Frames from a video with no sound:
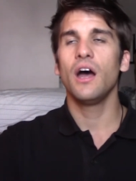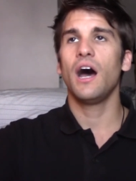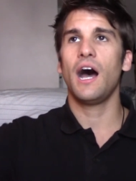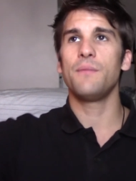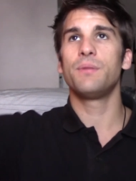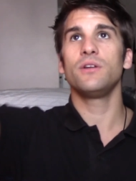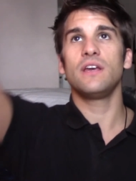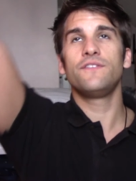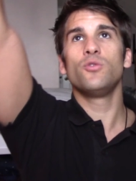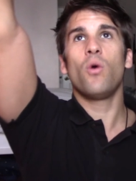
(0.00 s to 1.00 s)
But
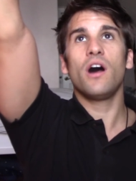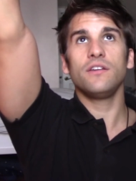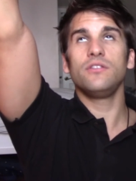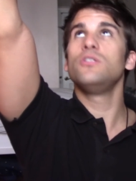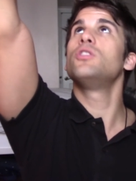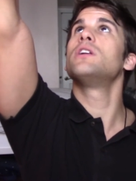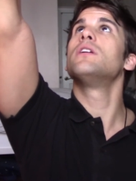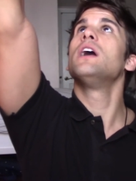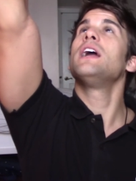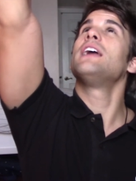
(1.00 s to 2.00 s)
if you want to, you can
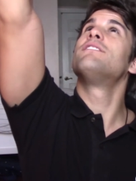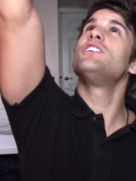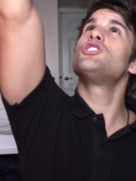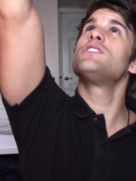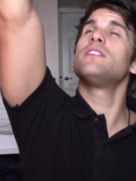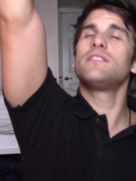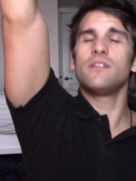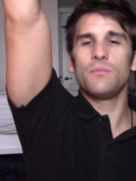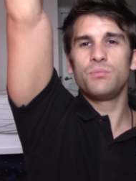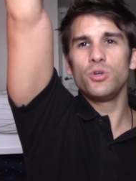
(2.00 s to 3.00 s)
envision this
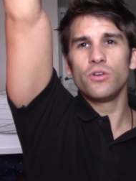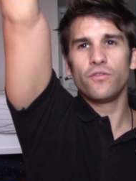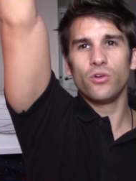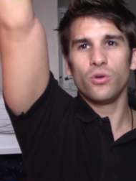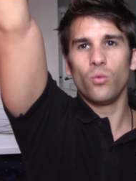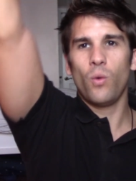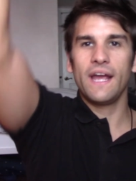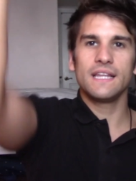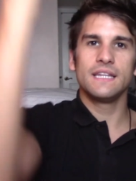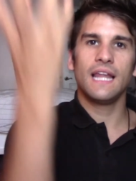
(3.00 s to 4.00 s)
beautiful
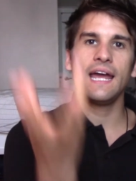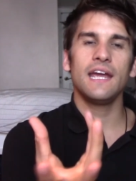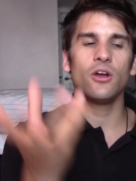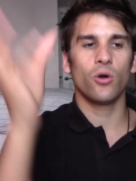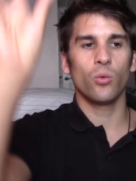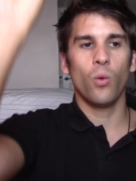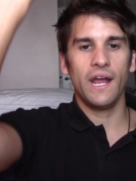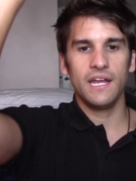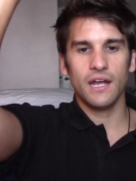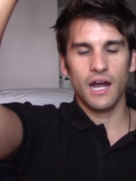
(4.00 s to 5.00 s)
white light or
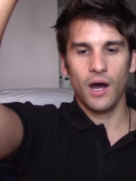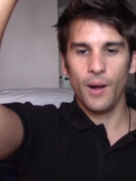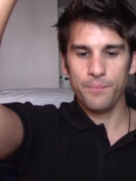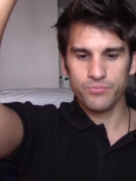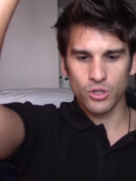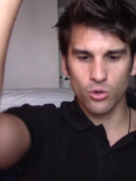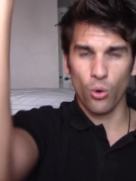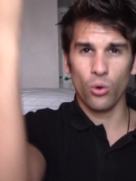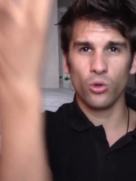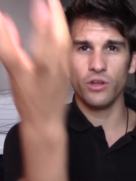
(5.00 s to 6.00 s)
white gold